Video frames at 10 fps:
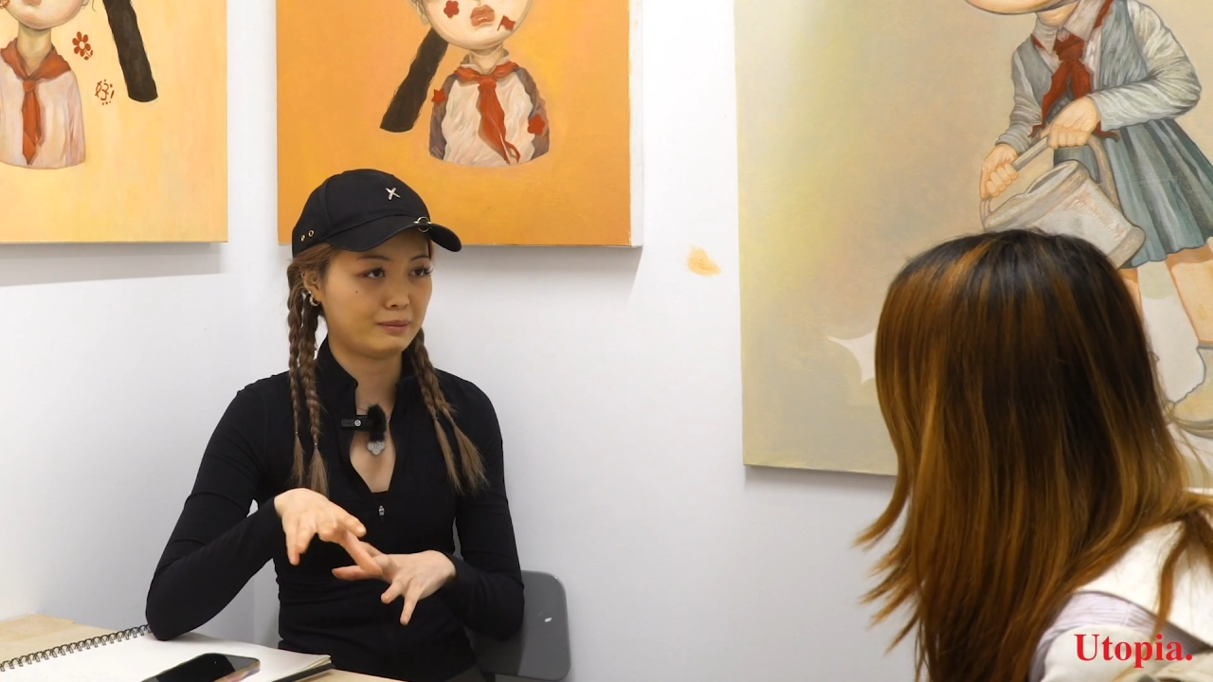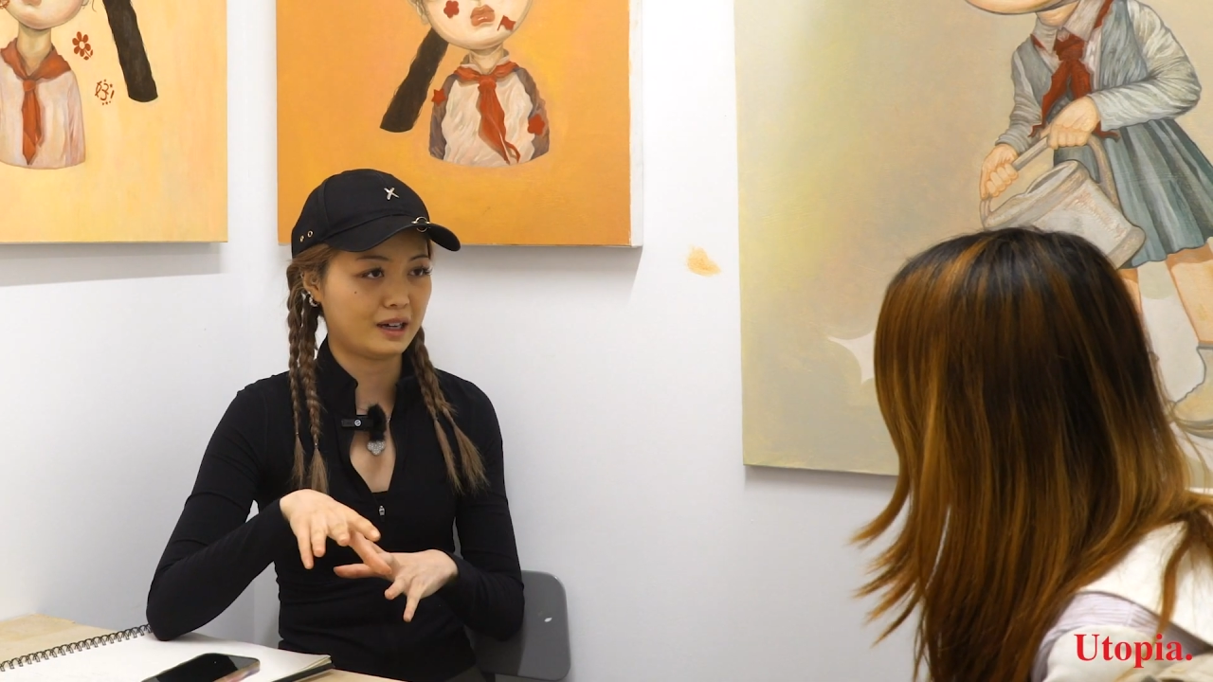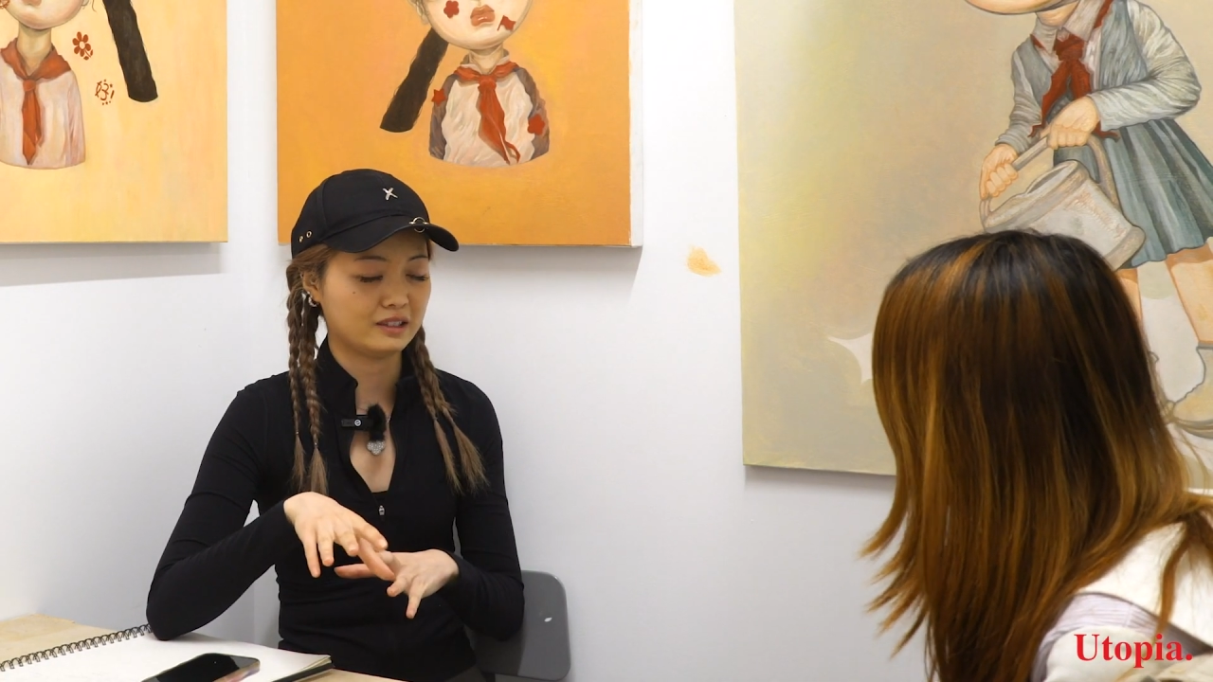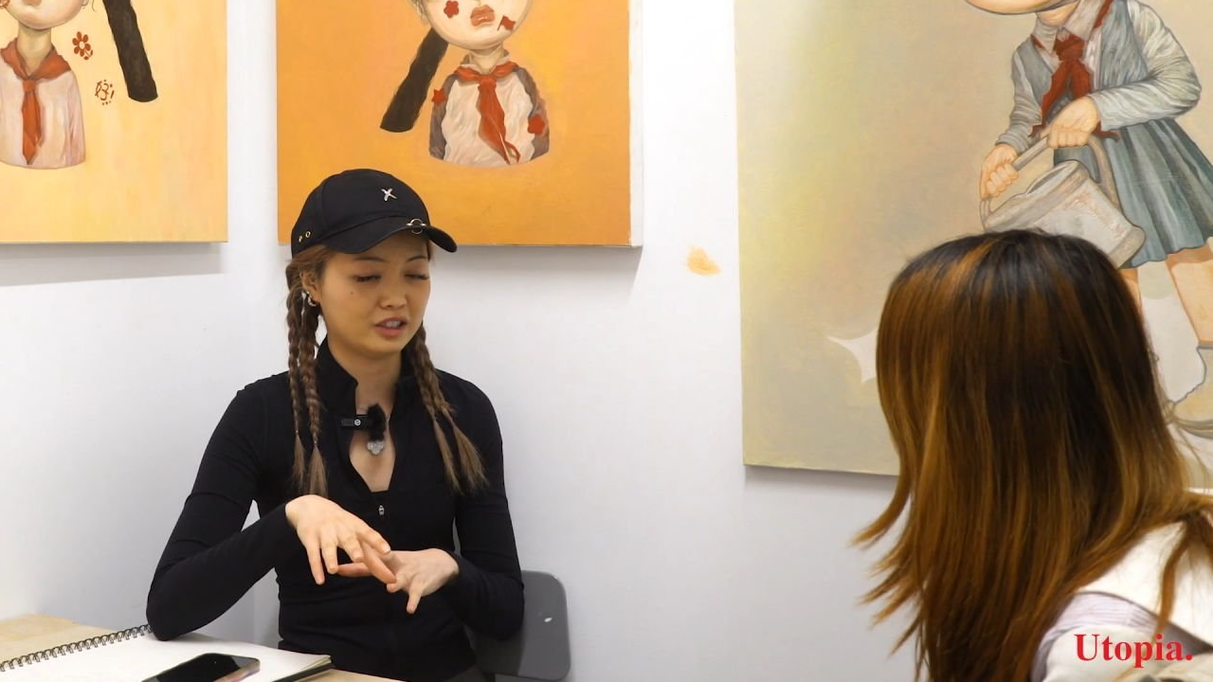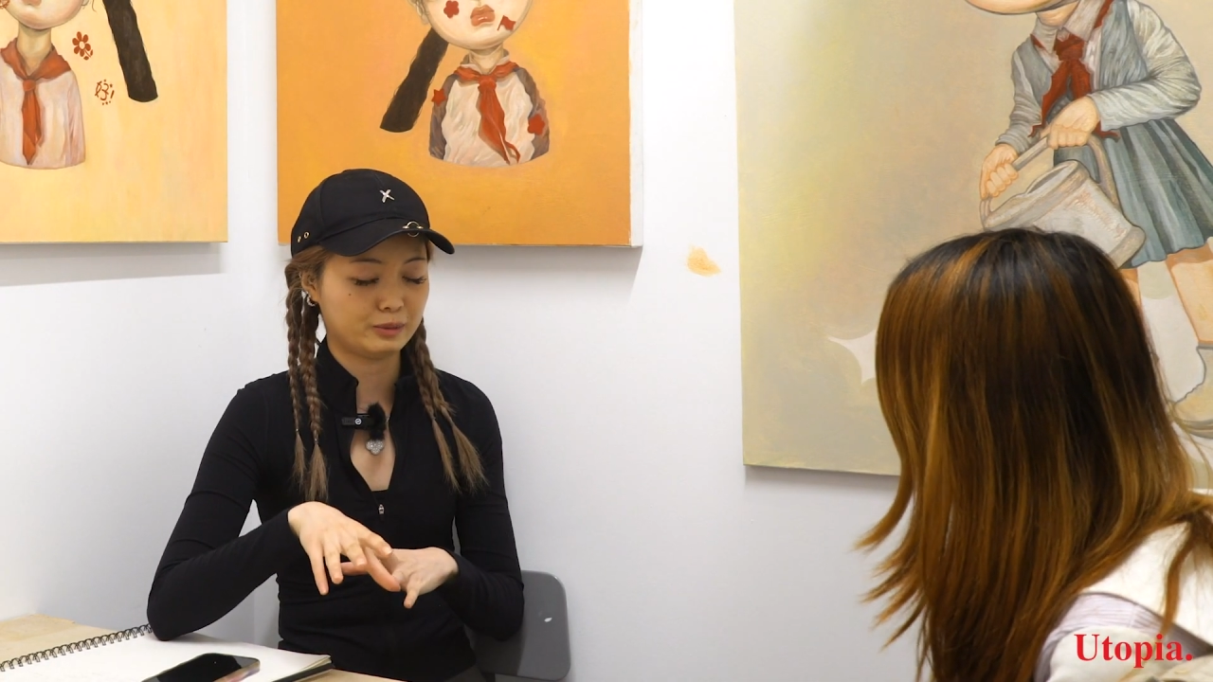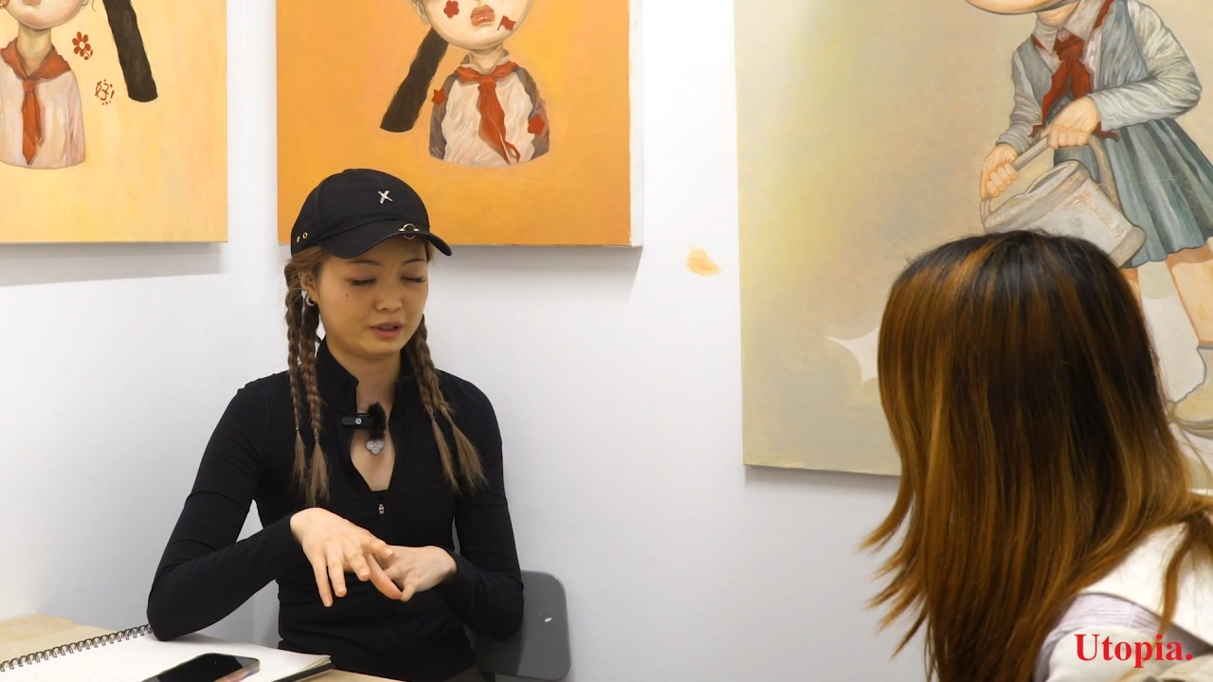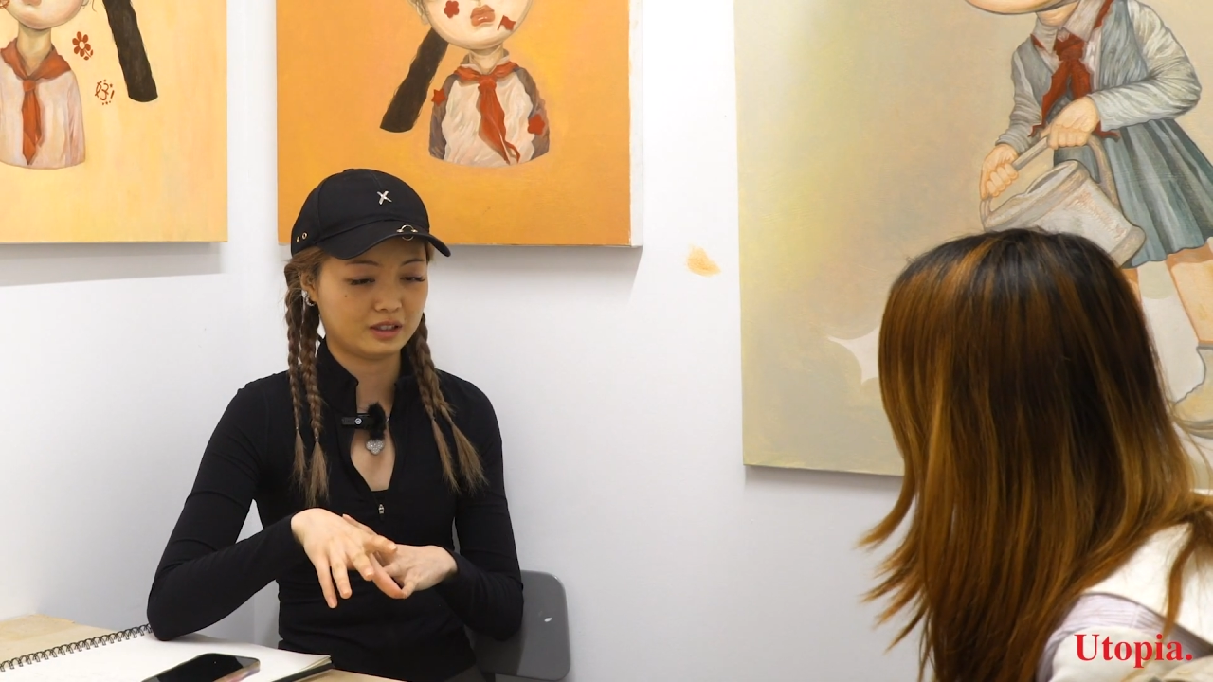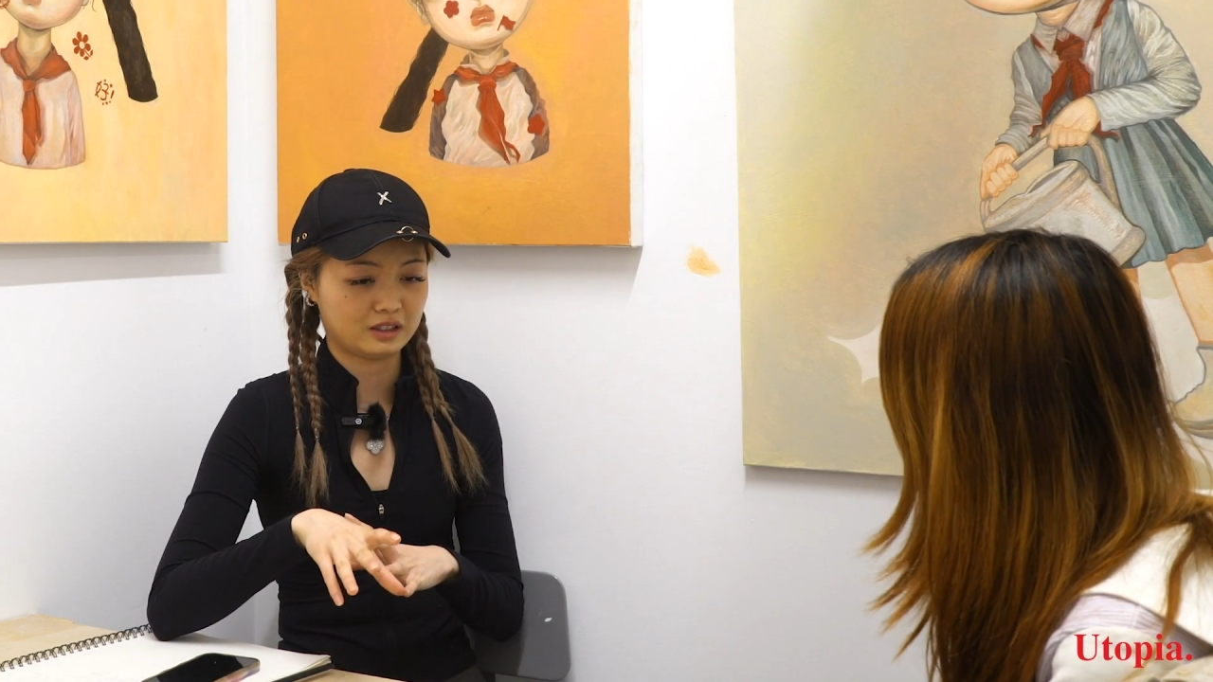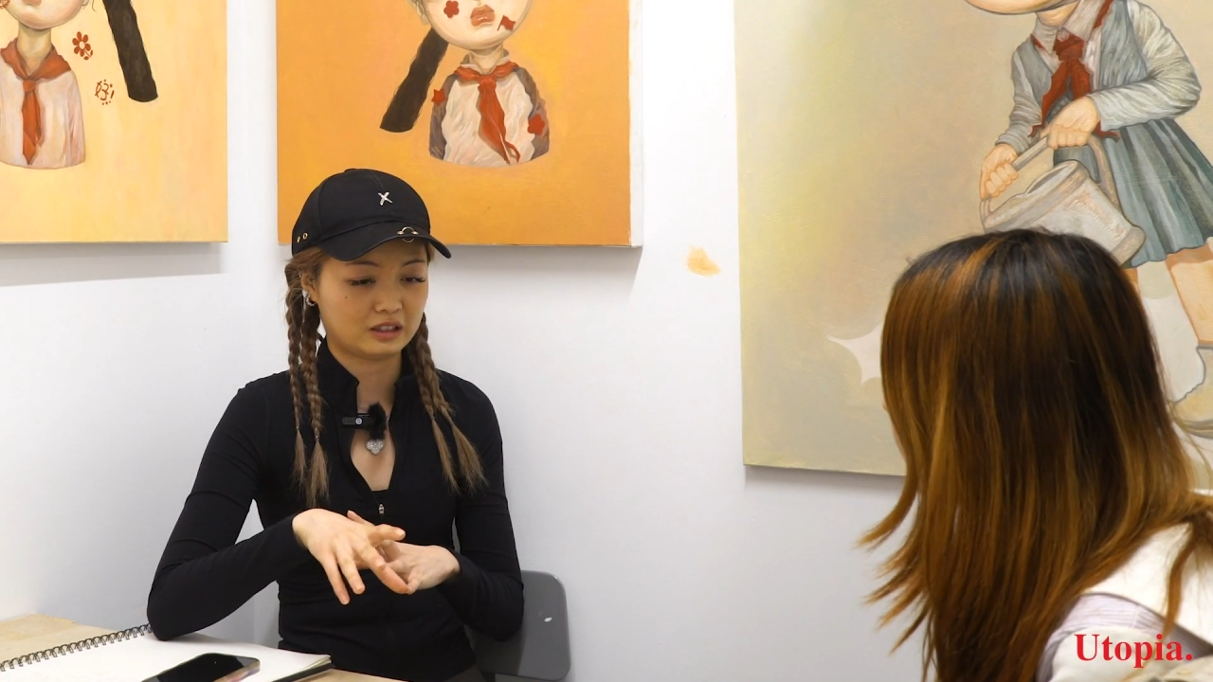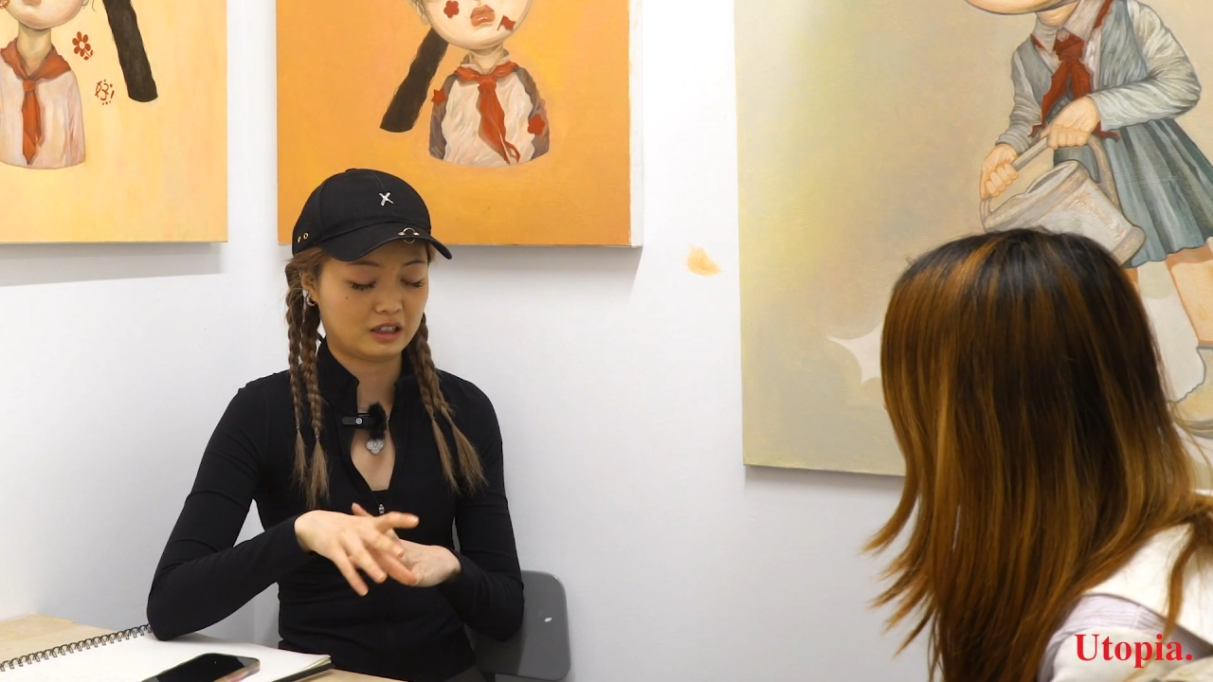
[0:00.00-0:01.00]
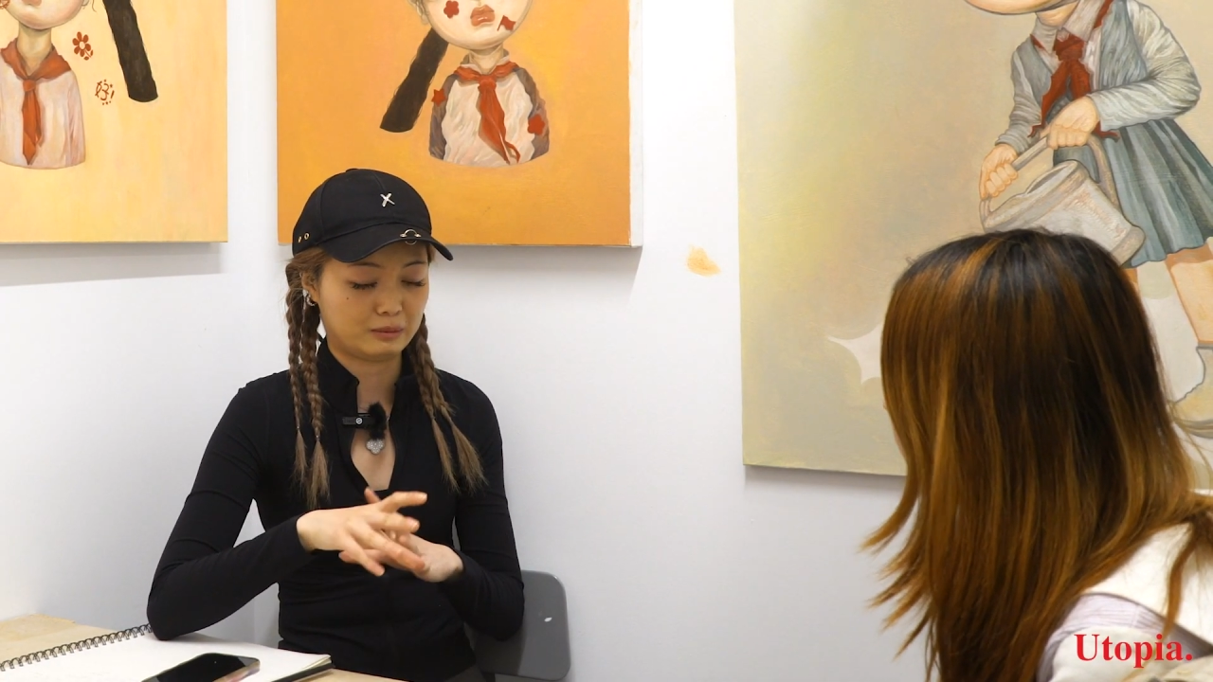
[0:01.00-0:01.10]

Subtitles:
balance because